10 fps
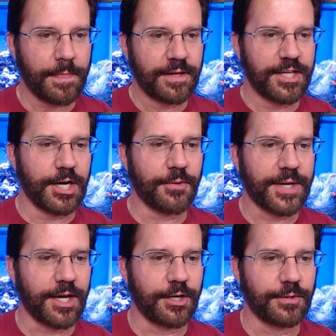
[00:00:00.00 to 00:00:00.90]
Here we
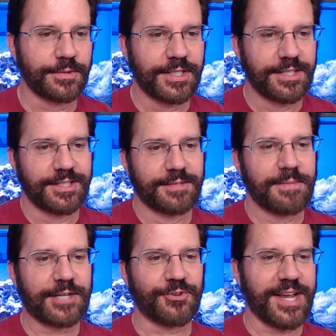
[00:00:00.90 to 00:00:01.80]
go.
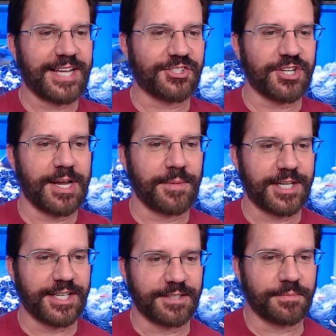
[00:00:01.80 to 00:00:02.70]
MetroCat's chiming
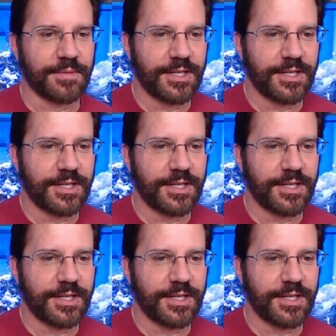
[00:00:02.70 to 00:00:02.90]
in.